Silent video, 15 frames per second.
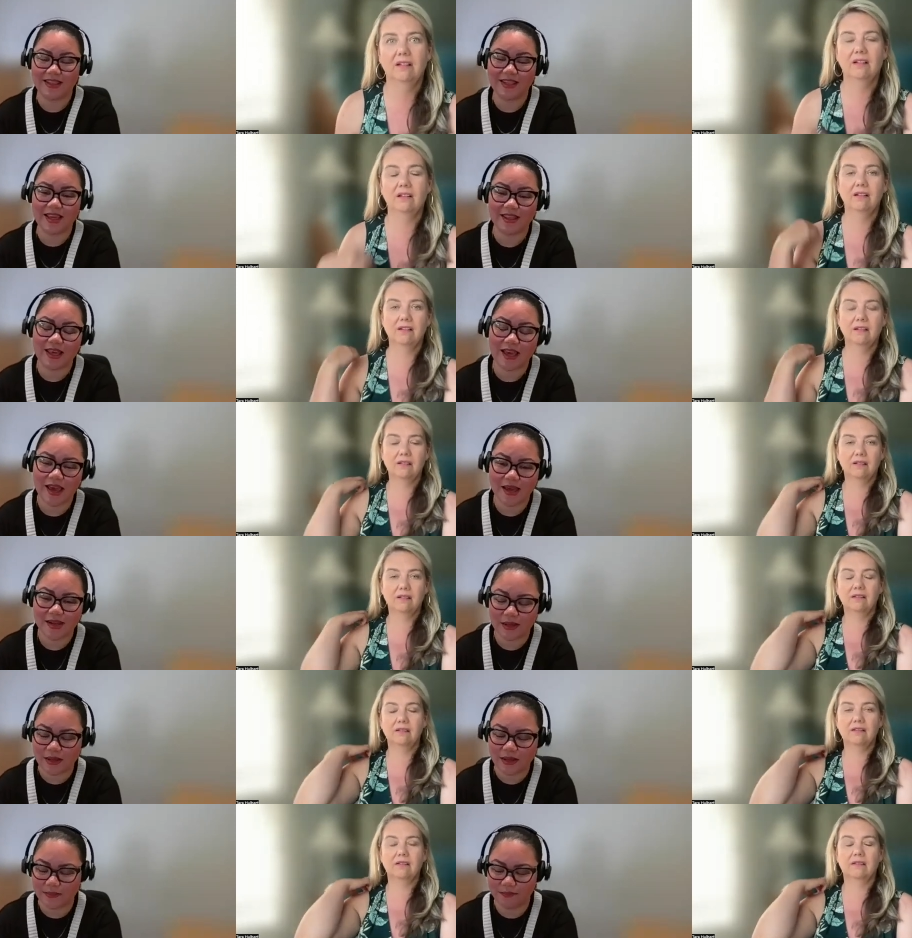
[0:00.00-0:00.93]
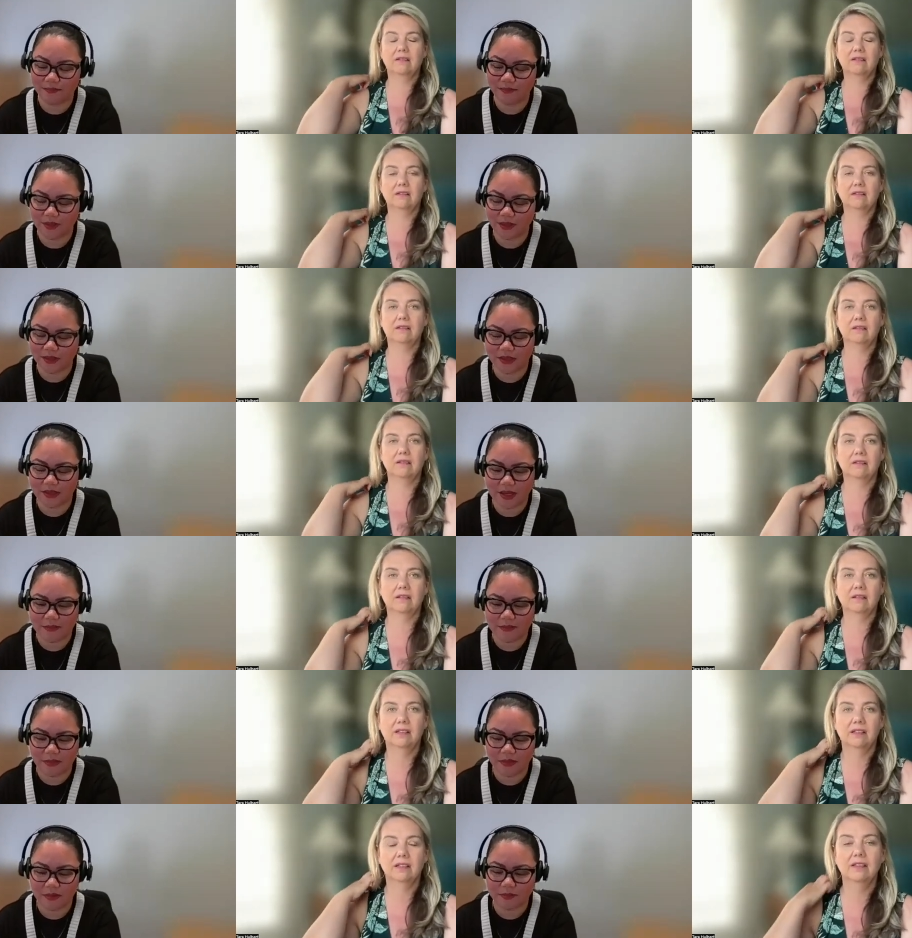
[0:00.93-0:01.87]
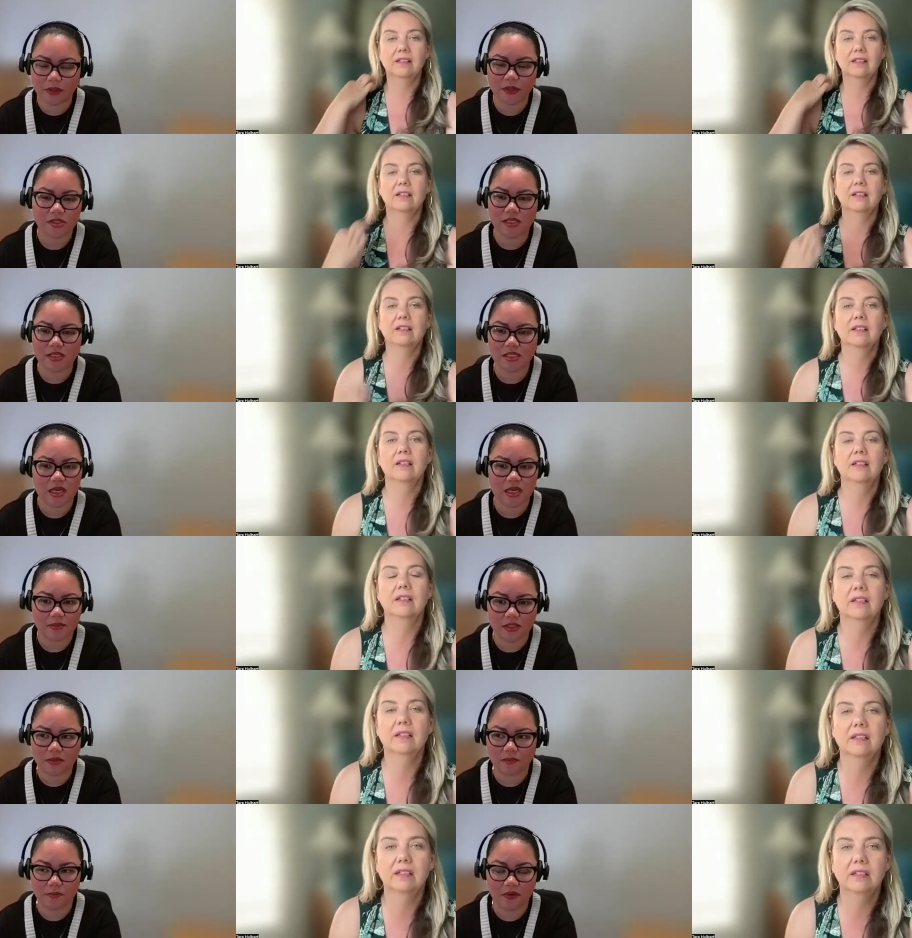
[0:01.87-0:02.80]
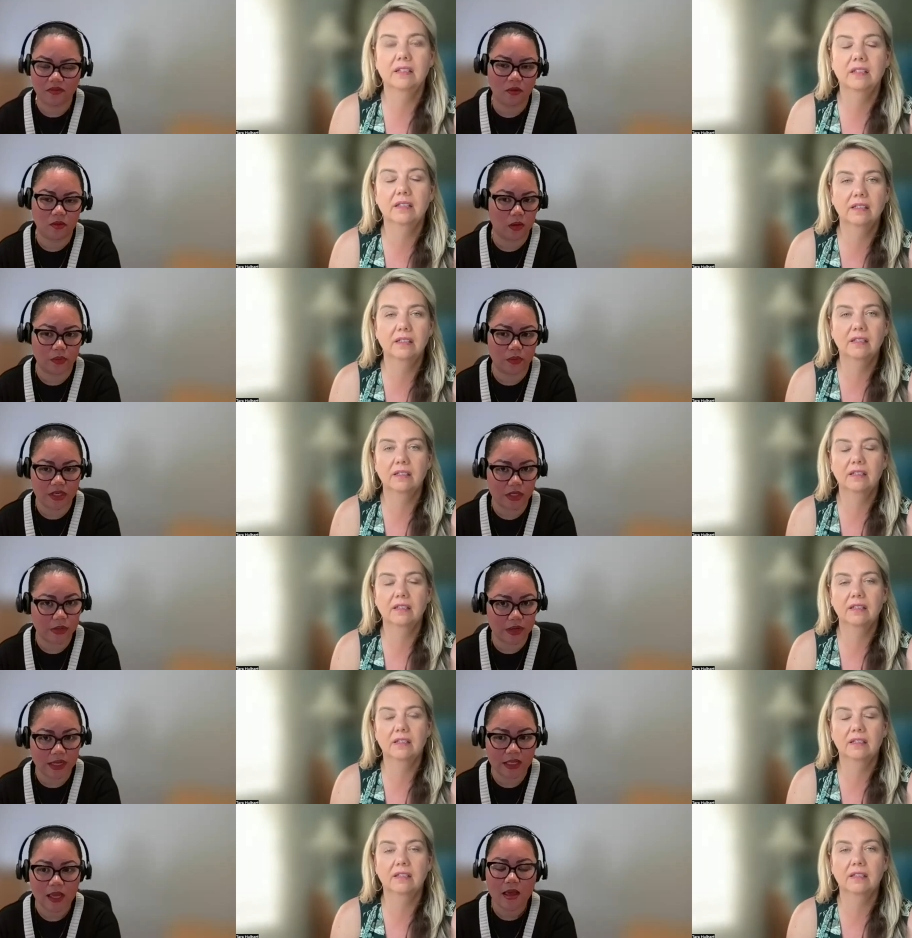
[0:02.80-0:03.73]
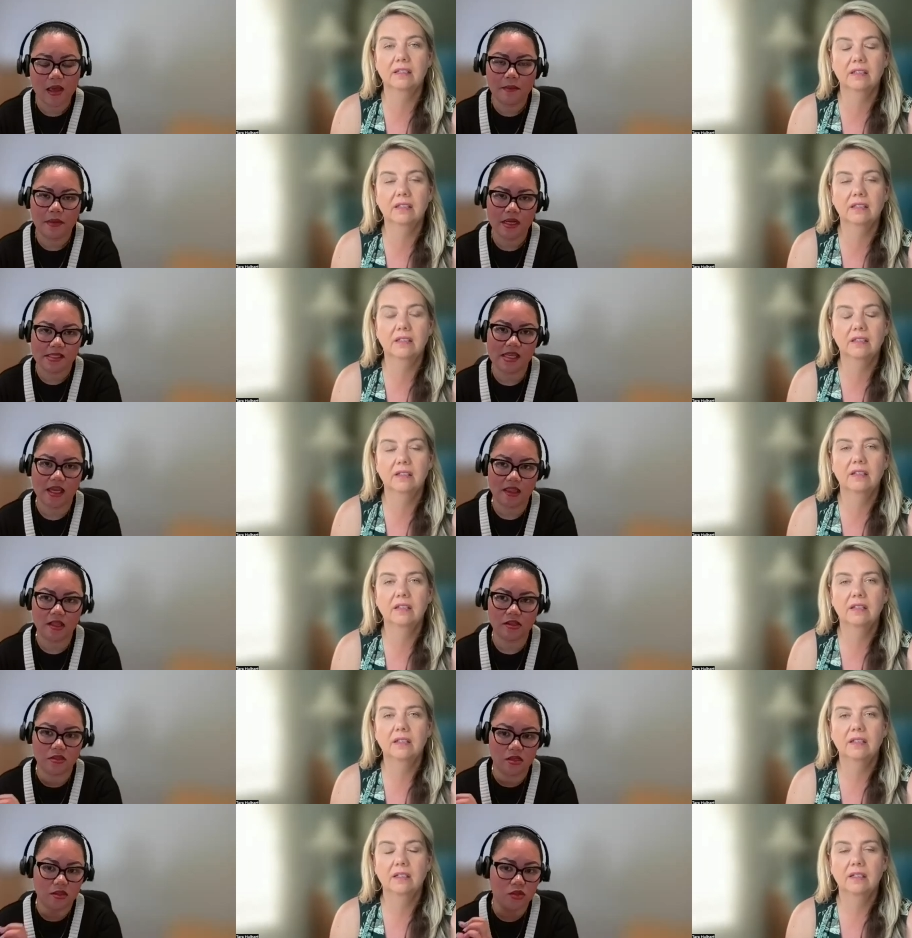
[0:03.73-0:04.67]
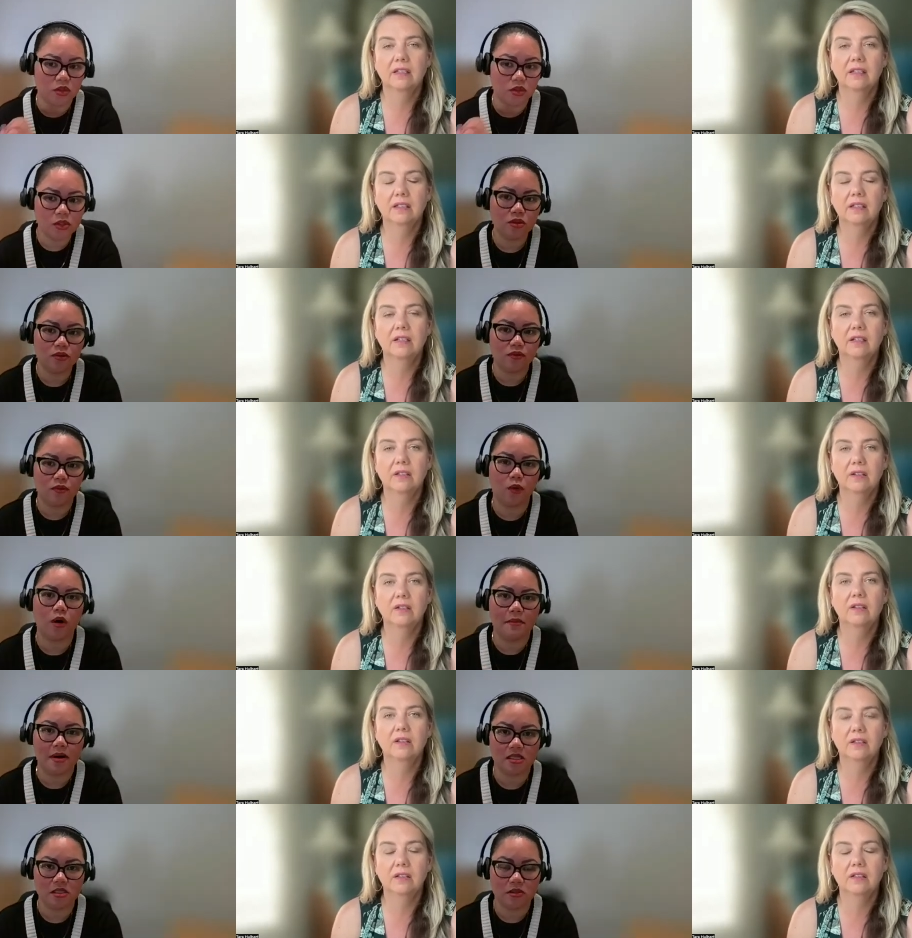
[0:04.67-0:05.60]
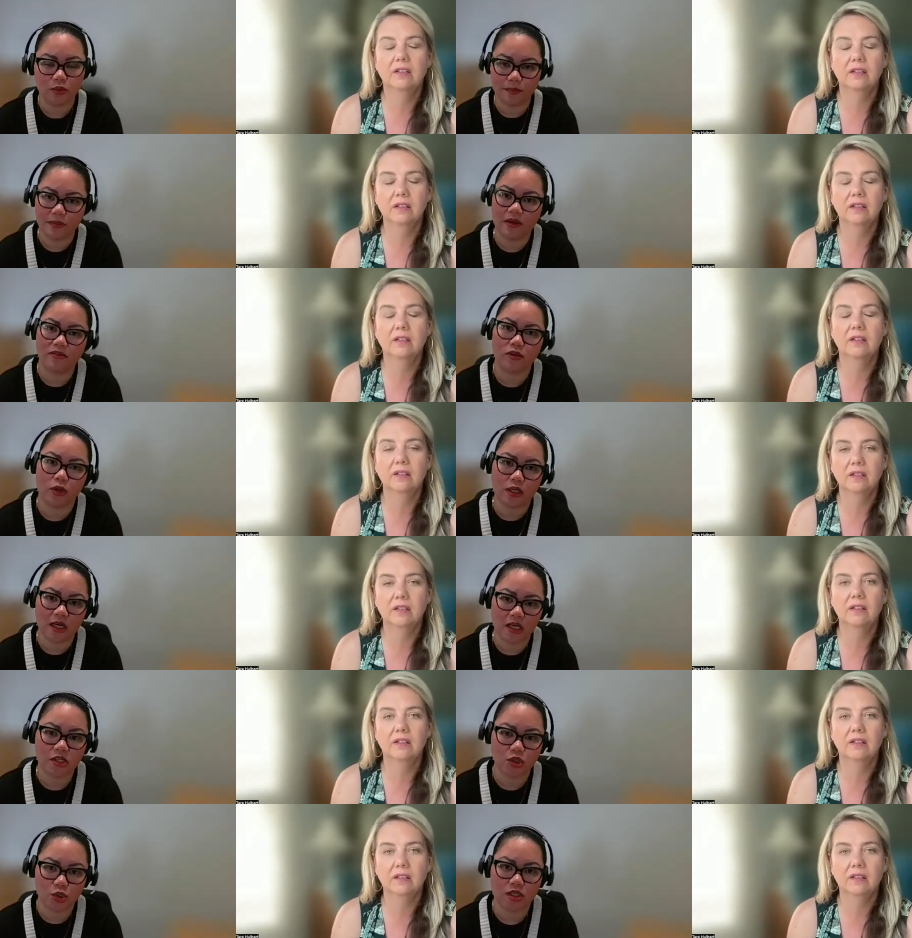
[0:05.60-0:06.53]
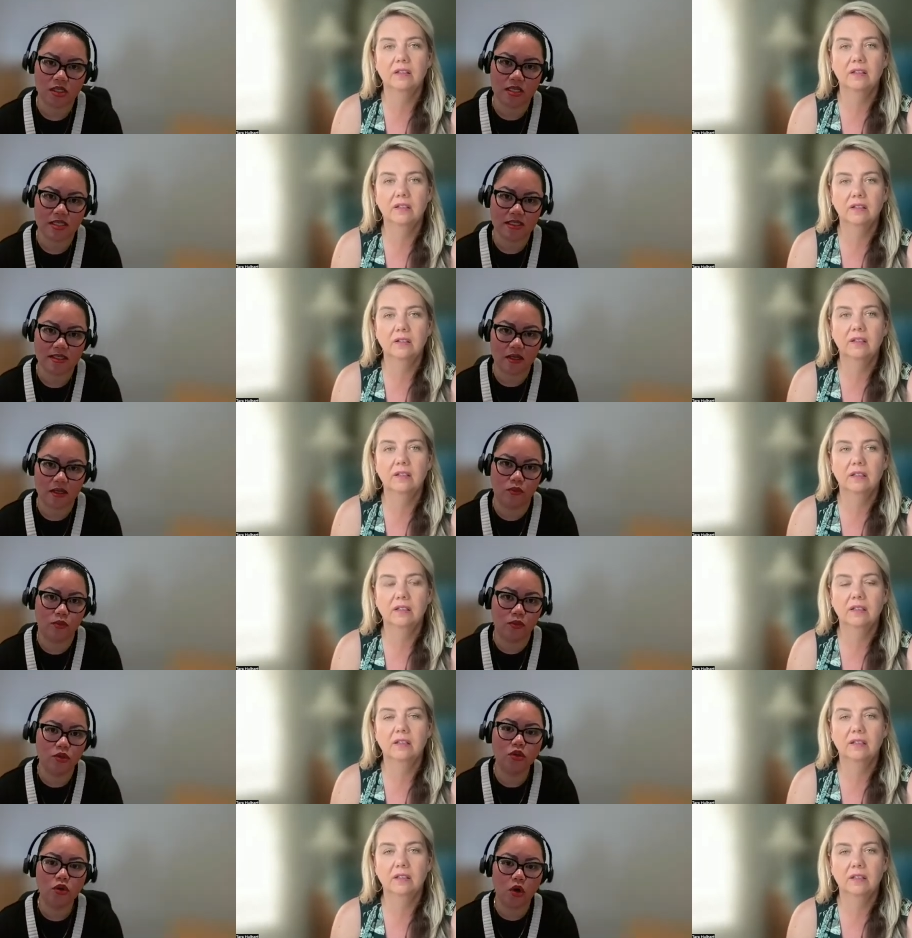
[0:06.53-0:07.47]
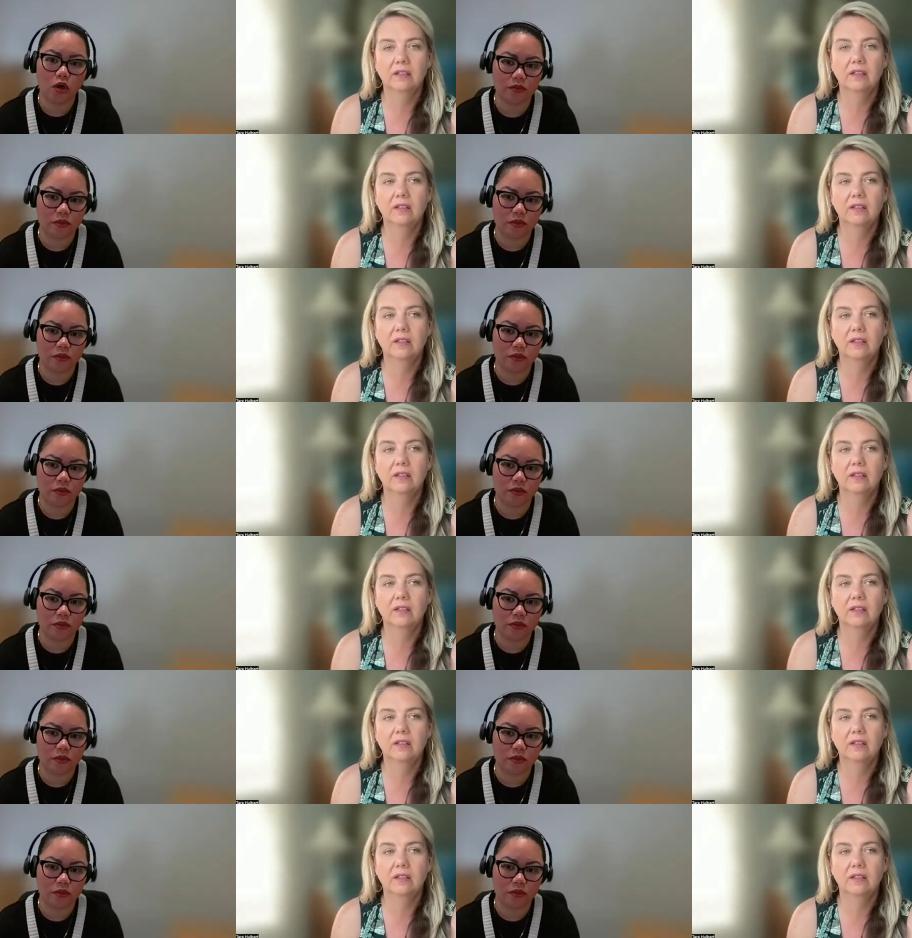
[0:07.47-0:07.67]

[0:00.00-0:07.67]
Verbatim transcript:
Speaker 1: they had a. The processing times before weren't great. But in saying that, the 2 to 4 months would be for countries that would not